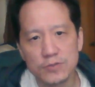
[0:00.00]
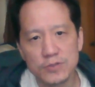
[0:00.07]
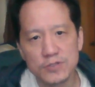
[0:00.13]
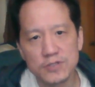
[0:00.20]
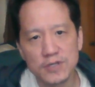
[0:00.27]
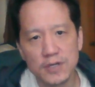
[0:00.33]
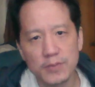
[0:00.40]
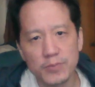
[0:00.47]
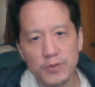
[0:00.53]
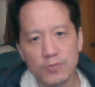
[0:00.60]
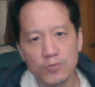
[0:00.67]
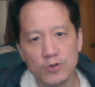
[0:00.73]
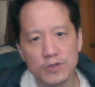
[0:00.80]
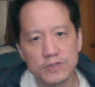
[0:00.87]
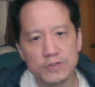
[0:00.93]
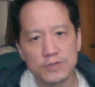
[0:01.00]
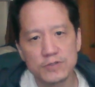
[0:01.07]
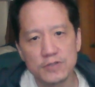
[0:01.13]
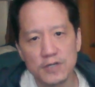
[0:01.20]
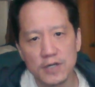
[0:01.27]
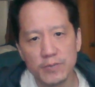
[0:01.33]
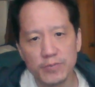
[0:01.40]
This can't be 1, so this
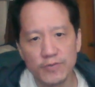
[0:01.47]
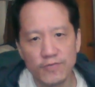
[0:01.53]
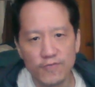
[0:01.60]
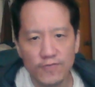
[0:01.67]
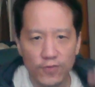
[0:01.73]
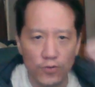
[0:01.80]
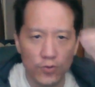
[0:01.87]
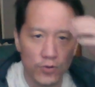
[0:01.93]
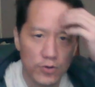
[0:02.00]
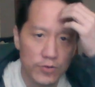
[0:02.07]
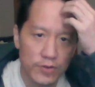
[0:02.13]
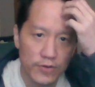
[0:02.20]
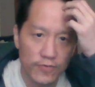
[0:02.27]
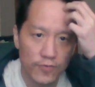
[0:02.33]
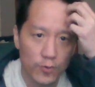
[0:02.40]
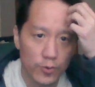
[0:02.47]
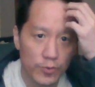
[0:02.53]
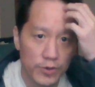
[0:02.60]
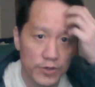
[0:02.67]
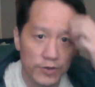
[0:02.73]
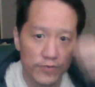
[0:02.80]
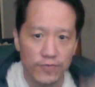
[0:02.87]
can't be 4. Therefore,
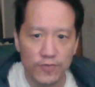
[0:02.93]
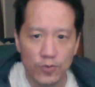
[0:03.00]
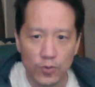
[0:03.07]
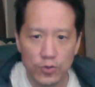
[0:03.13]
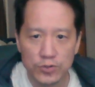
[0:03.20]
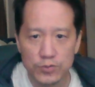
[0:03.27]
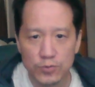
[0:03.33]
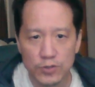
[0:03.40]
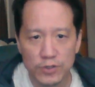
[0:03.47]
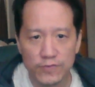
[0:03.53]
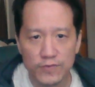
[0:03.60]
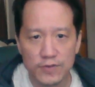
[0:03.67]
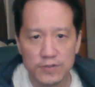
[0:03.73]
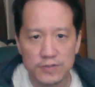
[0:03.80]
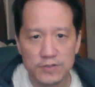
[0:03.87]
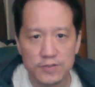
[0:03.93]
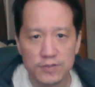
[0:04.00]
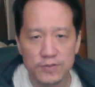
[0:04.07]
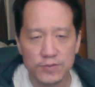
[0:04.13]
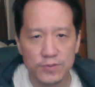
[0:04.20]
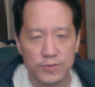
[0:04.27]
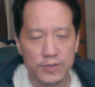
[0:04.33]
we know 4 is one of these
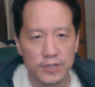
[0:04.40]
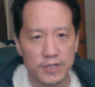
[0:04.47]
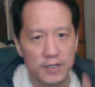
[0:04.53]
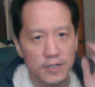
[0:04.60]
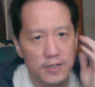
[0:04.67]
3.